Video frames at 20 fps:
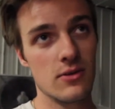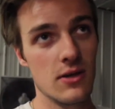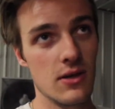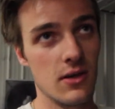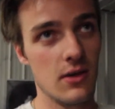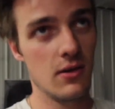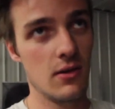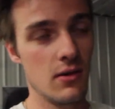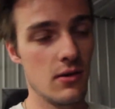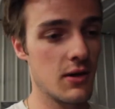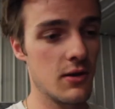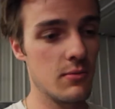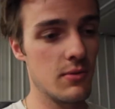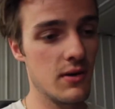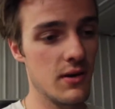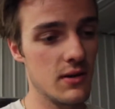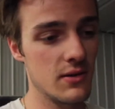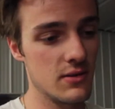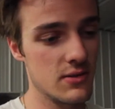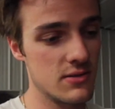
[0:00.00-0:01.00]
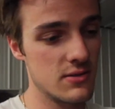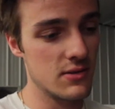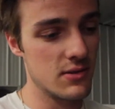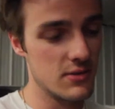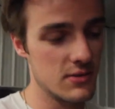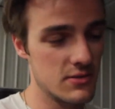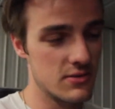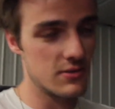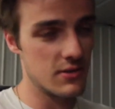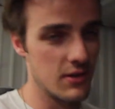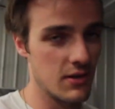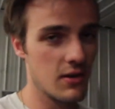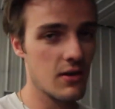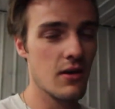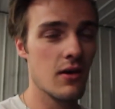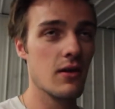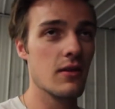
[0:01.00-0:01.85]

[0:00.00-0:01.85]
Day, kind of behind the scenes thing.